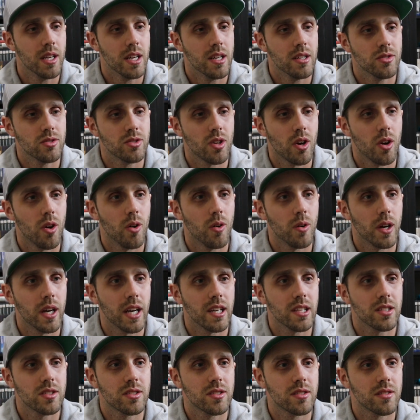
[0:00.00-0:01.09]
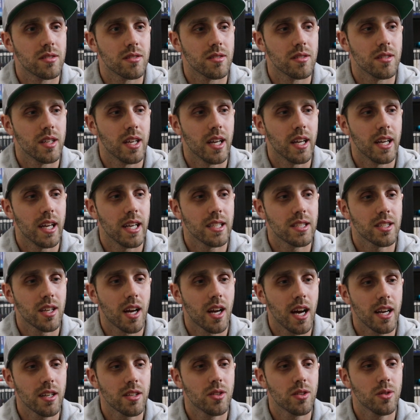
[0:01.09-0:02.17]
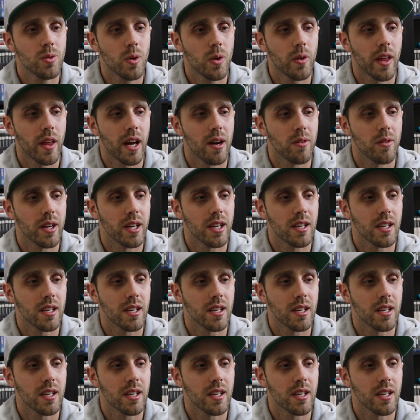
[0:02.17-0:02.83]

So it's kind of cool that way,